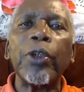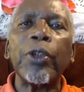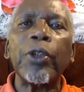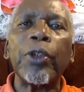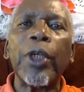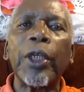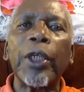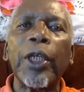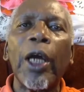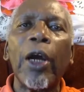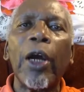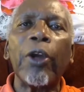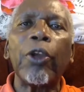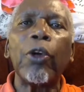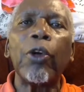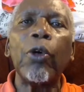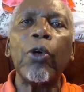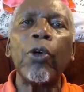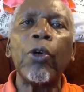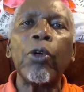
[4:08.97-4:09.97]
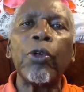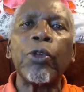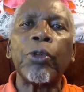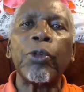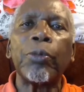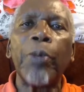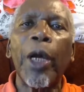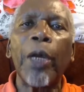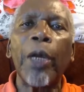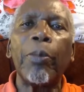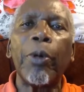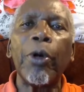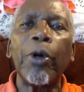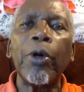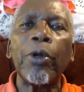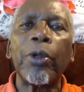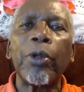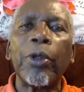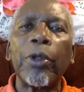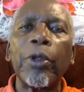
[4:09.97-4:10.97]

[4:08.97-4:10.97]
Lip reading: that are yours by birth,